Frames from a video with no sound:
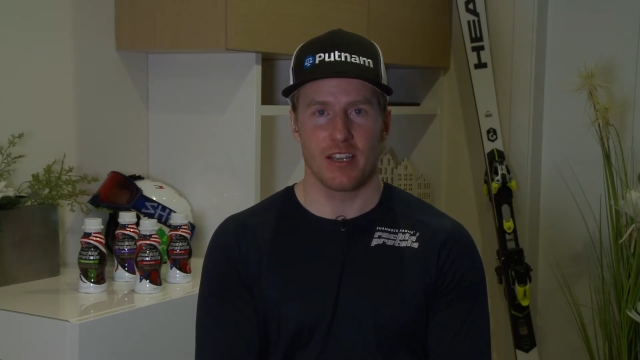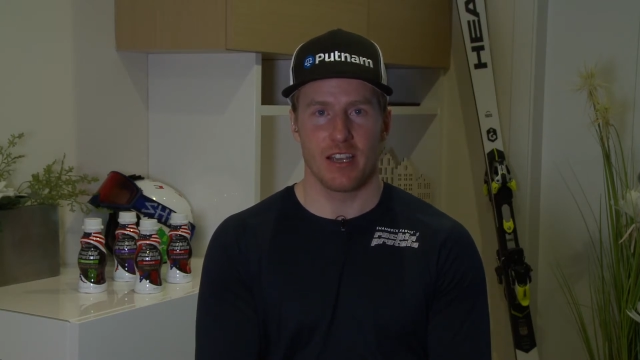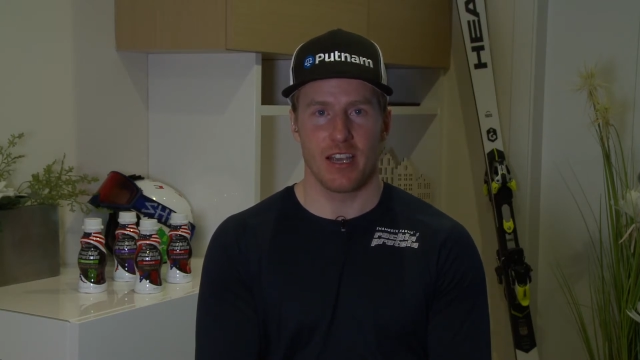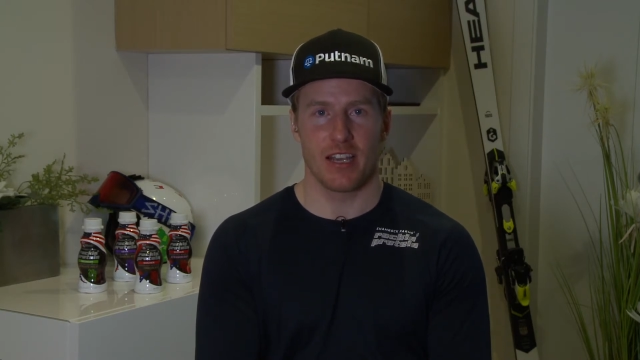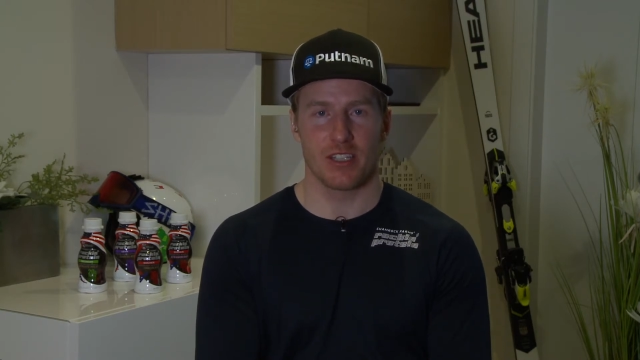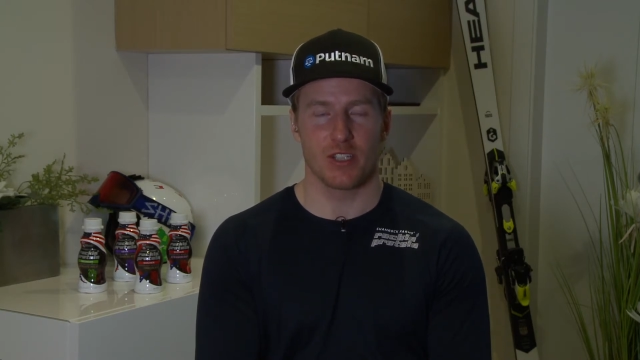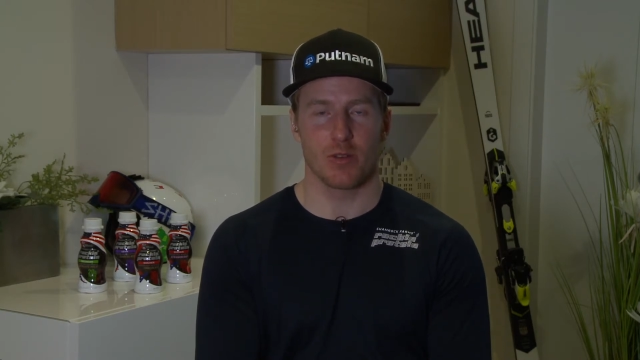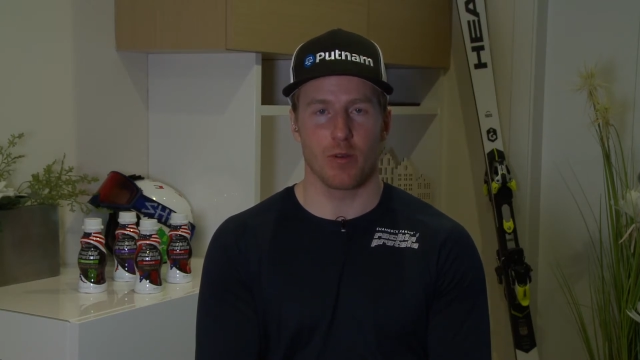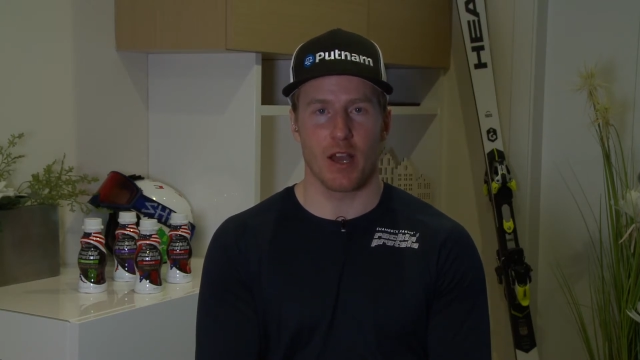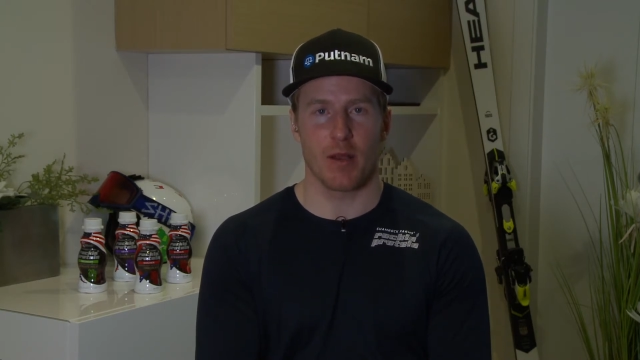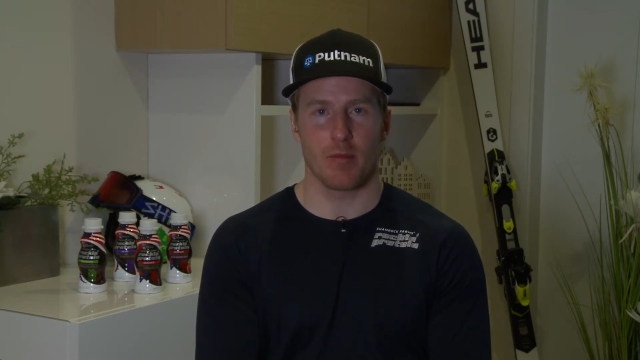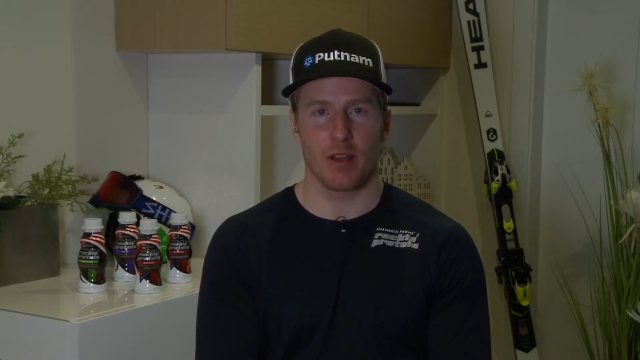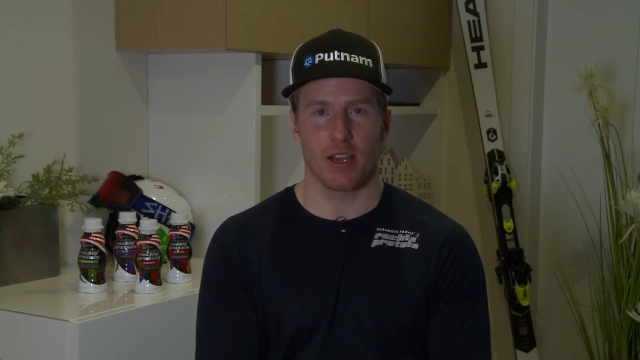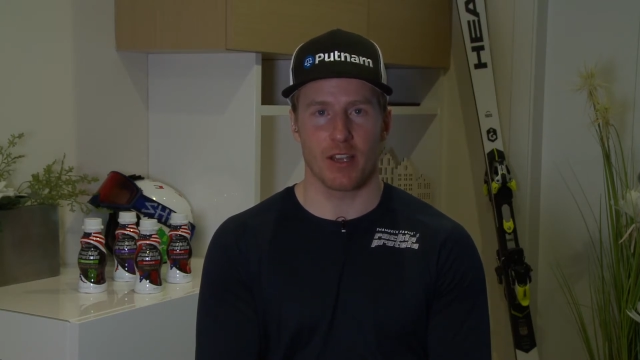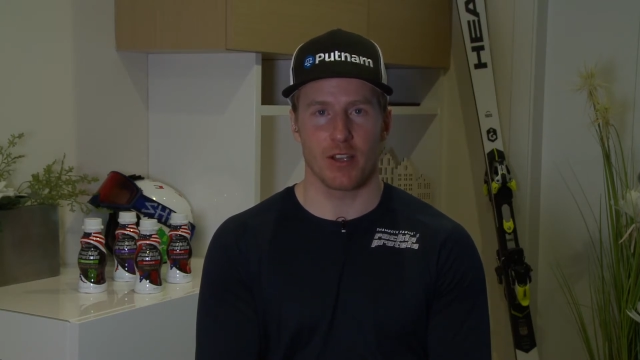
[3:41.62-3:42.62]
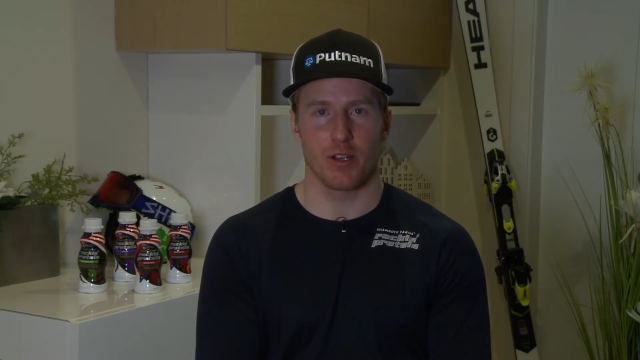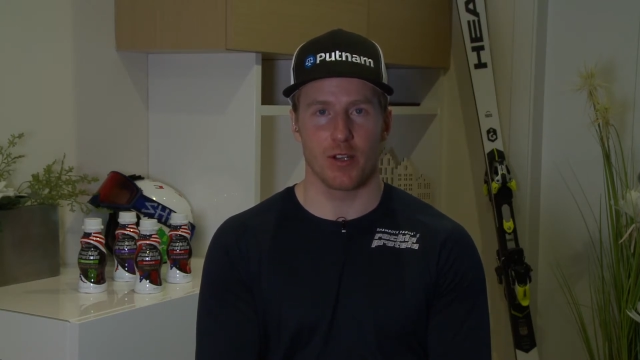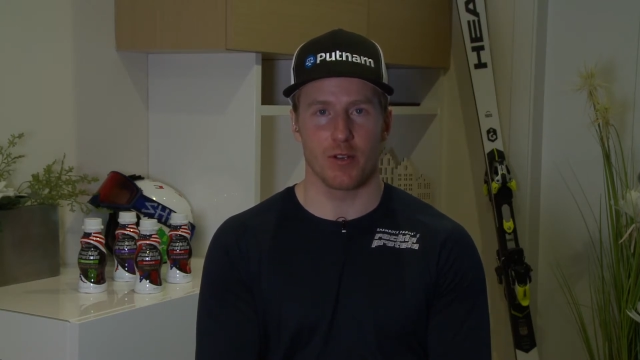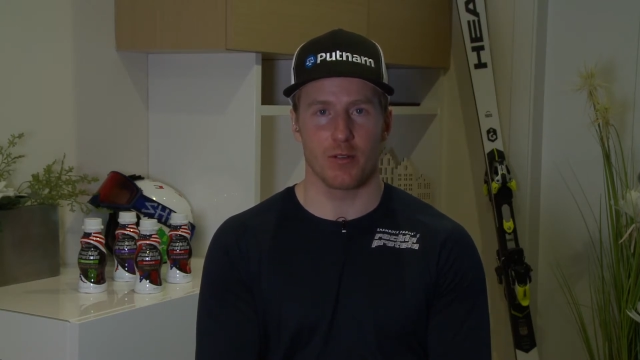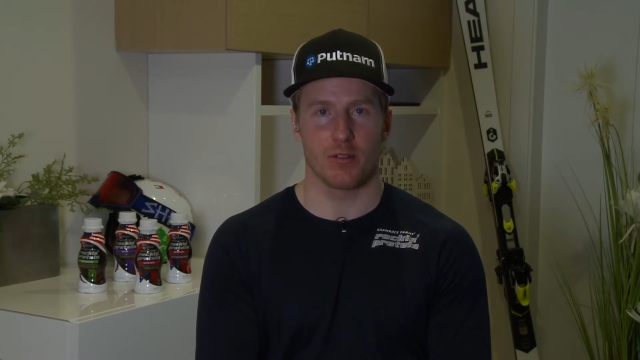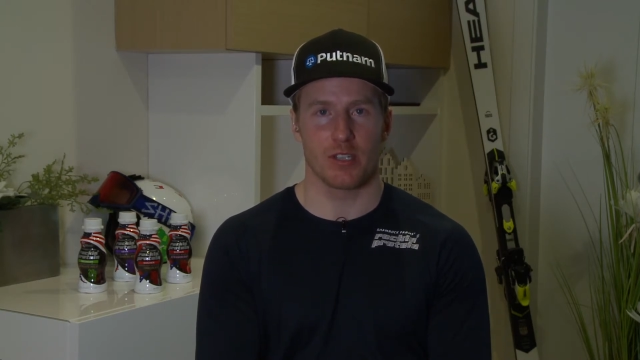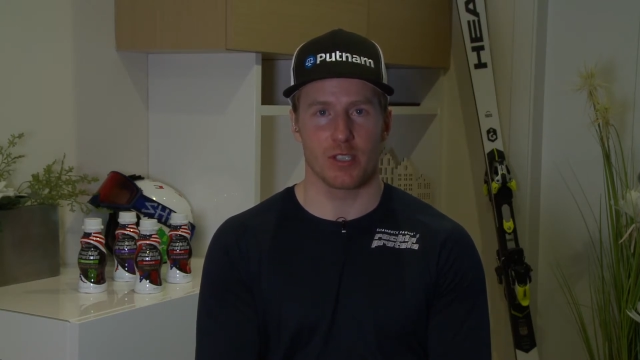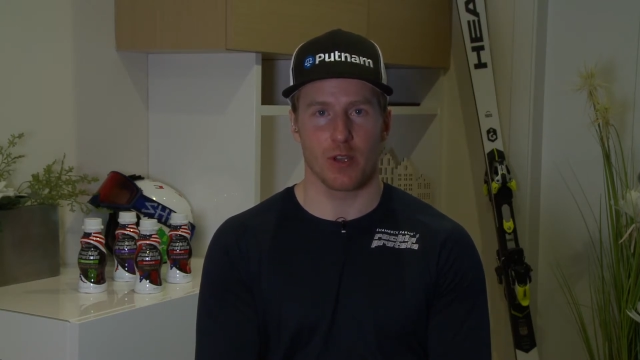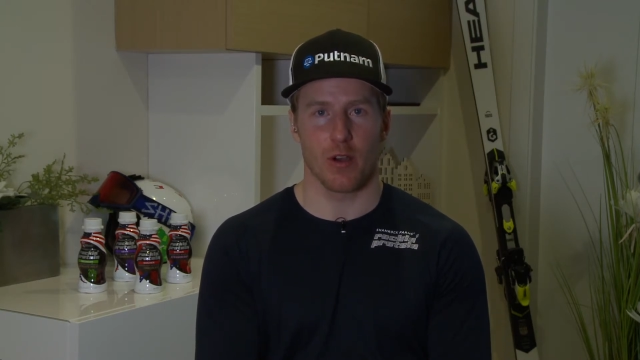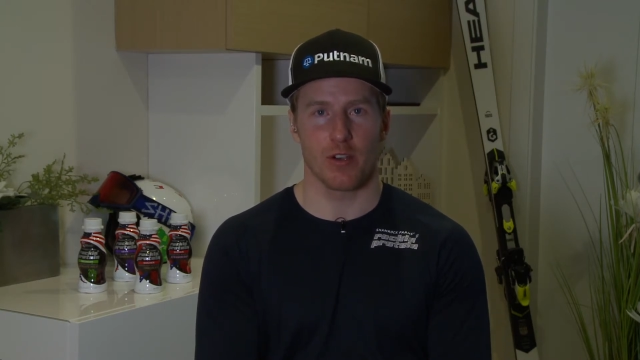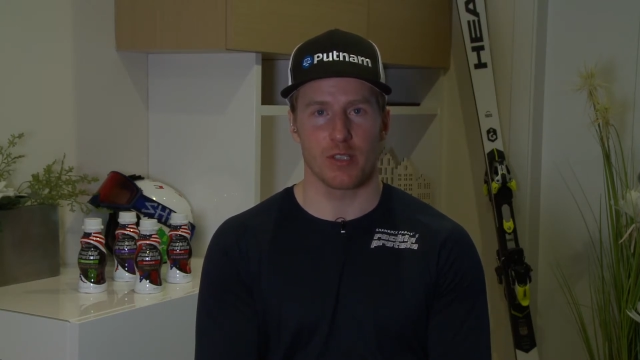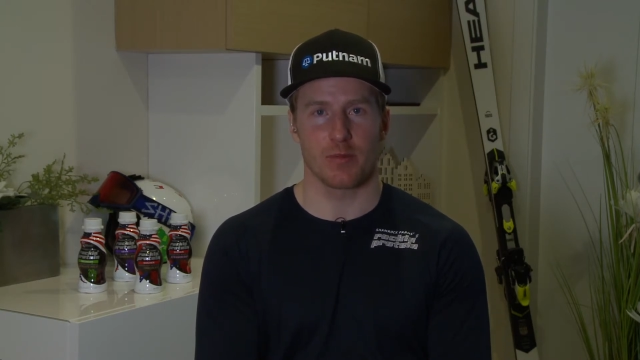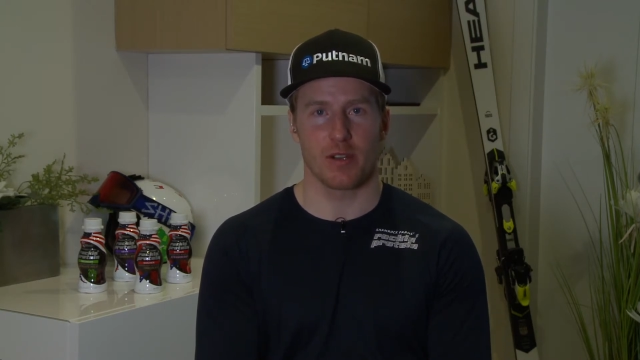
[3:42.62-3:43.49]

Andrew Wybrecht, who has always